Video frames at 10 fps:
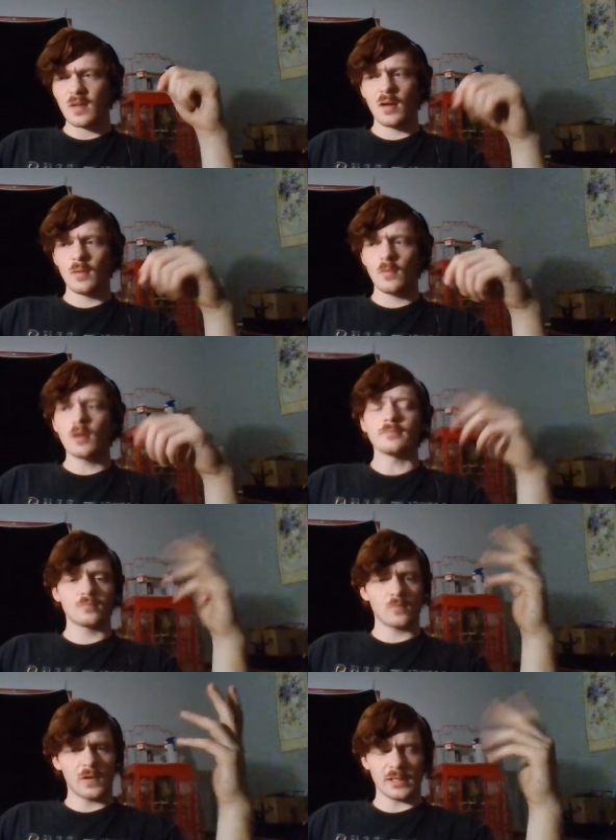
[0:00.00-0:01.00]
well,
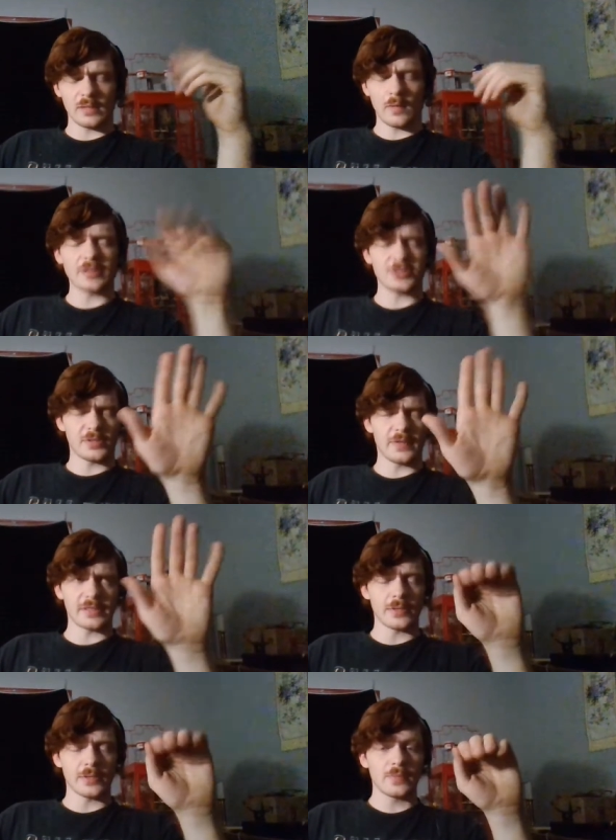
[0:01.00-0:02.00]
quickly, actually, quick
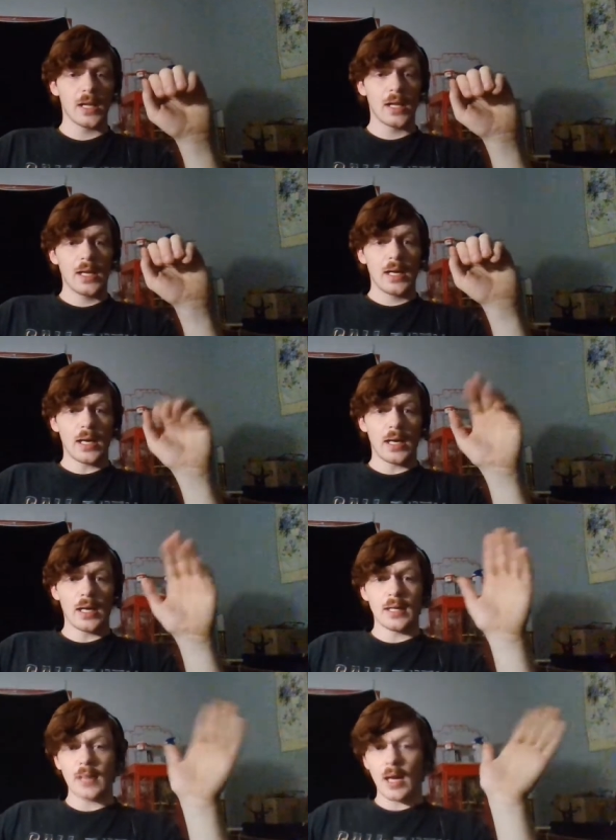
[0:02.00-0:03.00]
note.
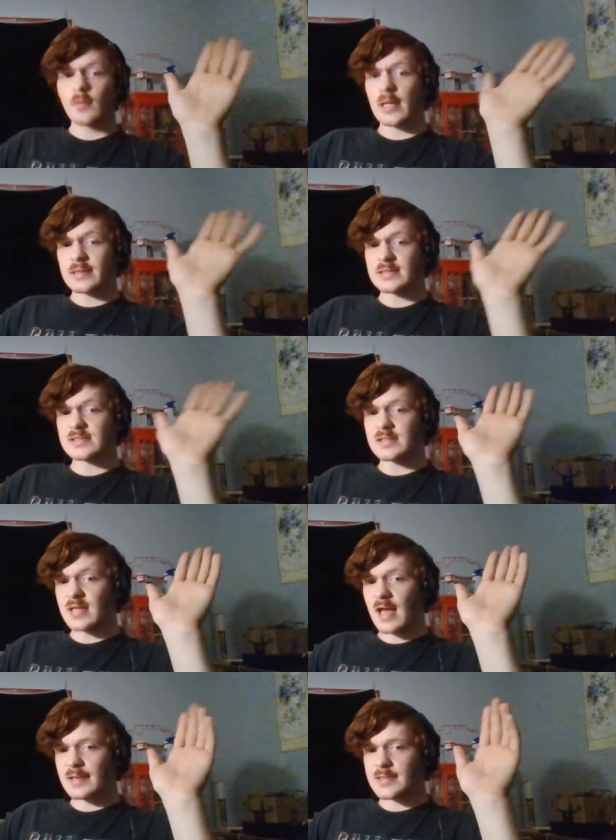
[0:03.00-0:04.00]
Uh, I would like to see
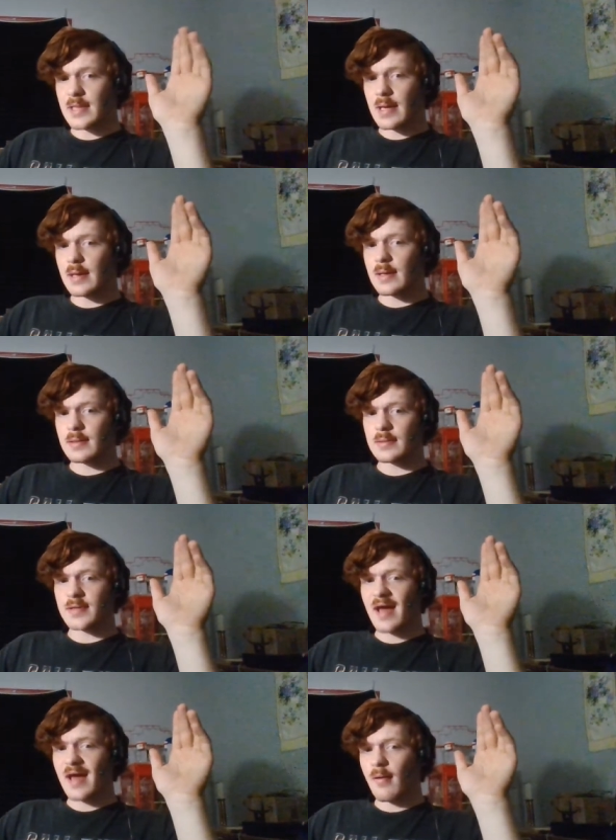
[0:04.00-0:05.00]
that uh,
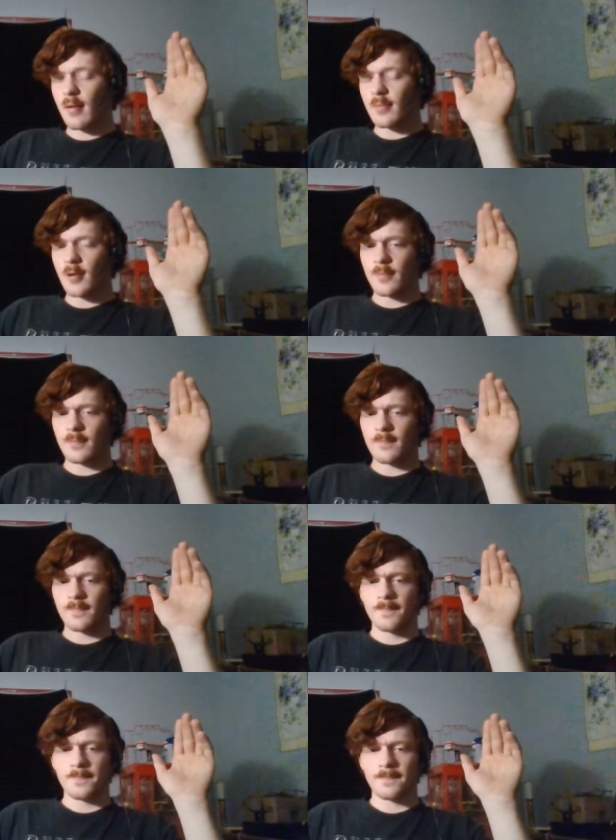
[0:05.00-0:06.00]
that armor.
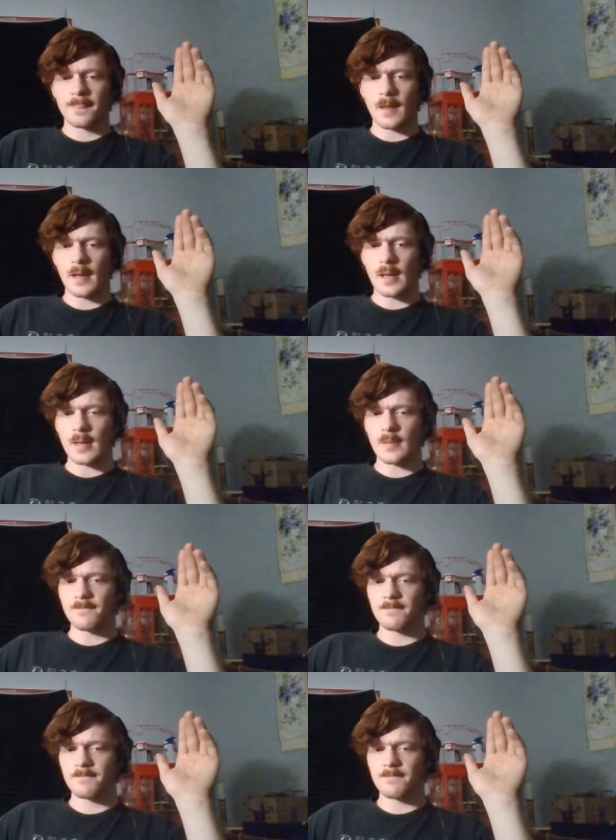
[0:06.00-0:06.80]
Uh,